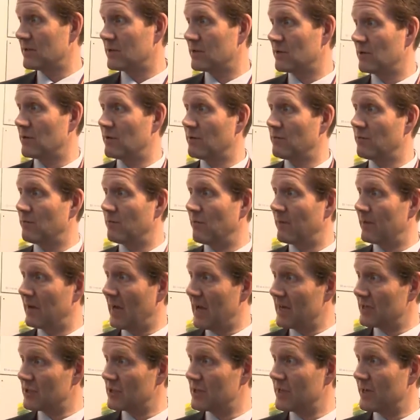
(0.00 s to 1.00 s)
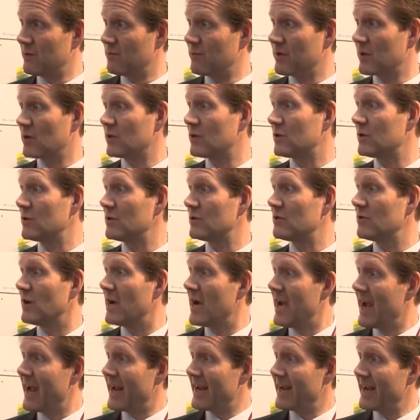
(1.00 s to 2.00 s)
So last year we could do
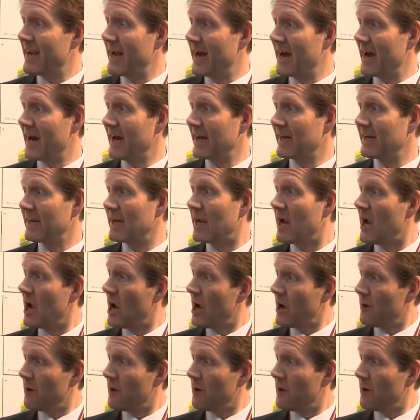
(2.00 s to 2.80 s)
9